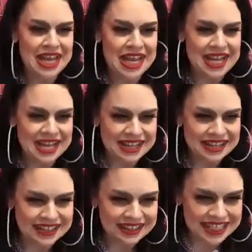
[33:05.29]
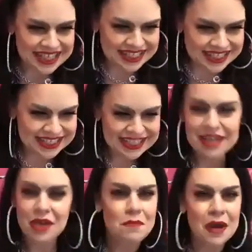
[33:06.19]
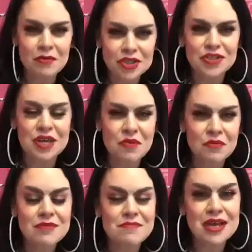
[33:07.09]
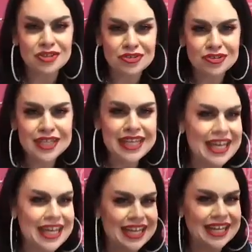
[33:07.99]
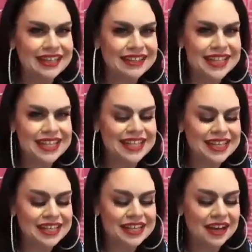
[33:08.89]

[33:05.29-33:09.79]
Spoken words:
And the stick by which they will be measured and the